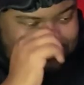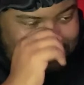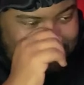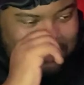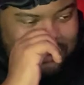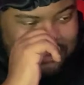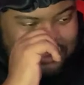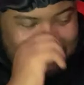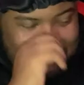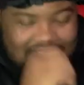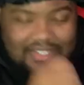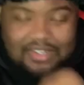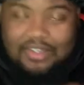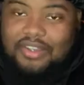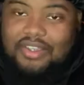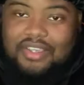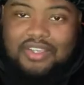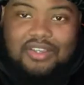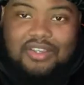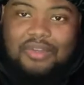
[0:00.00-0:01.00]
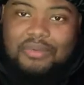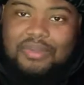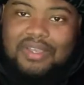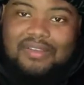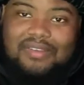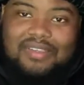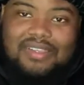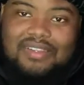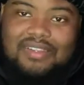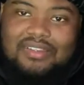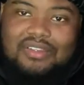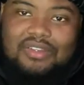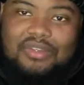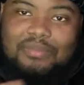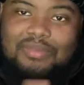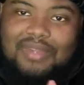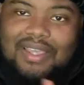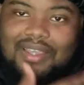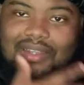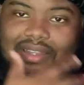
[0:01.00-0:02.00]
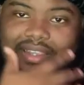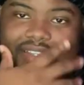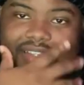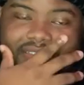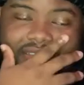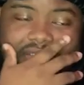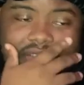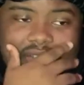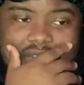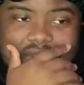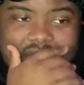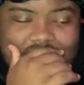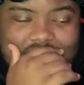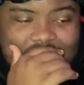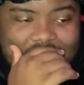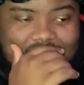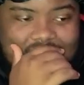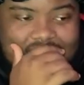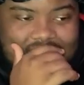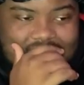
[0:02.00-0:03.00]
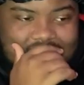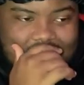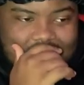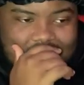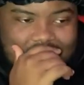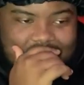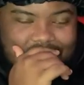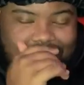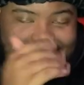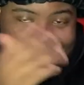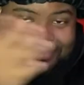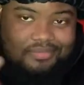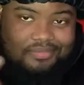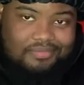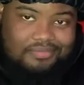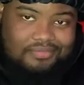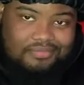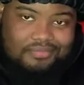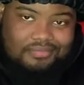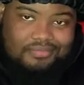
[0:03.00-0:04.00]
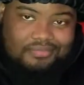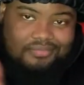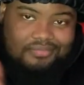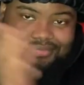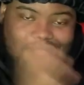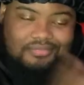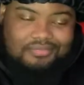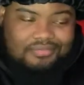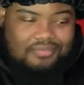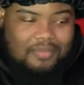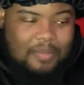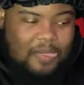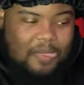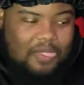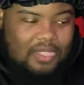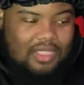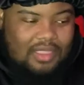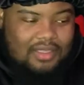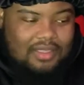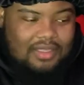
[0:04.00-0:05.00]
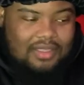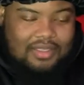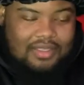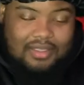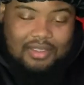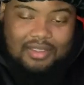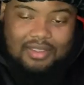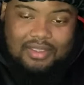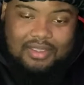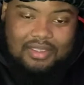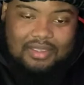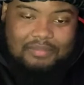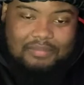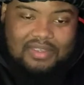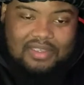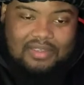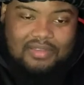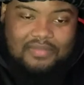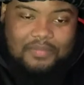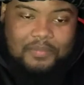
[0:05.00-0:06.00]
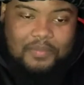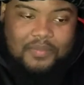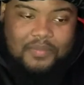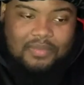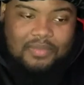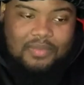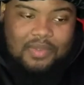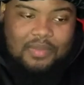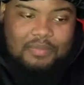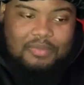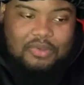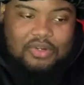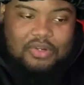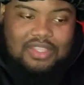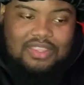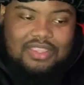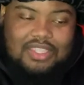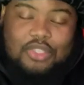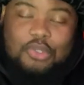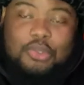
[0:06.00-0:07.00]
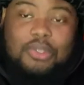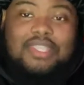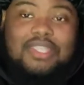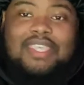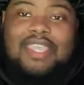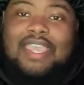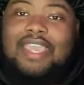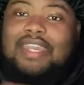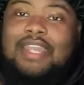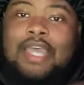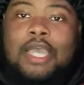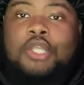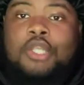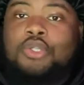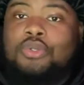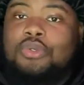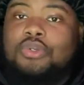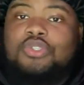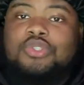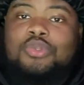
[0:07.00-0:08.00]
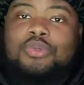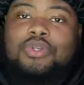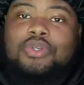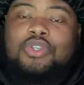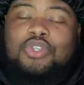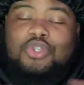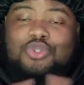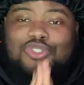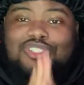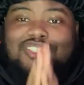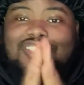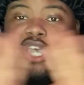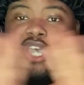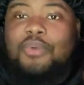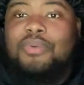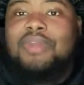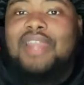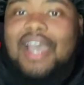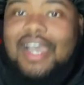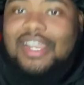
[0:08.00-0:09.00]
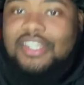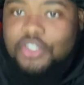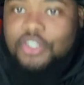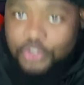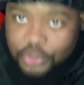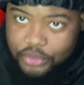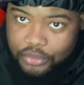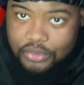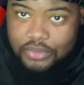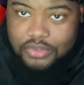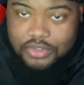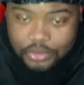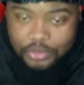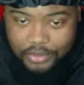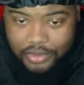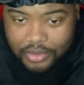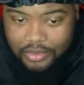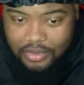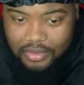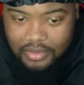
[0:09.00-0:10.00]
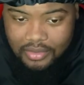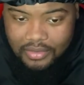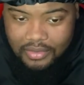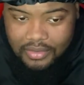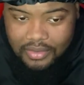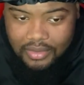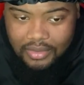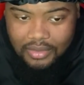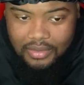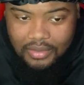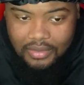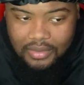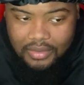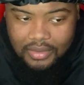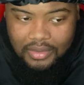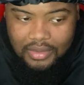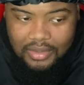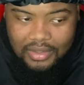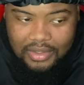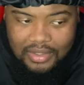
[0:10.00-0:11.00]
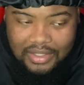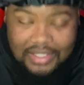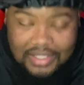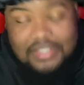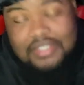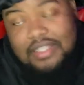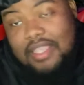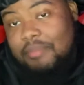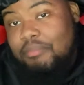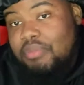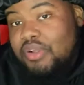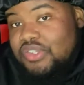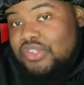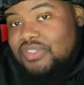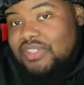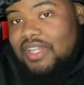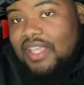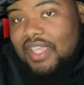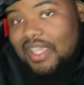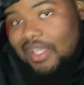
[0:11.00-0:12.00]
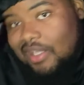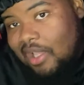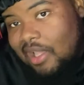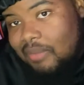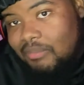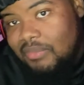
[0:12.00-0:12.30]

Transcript: You can say the hard ER without getting no blacklist now. So it's like, hey man. The only thing you cannot do on Twitter, you shall not do on Twitter, is impersonate Elon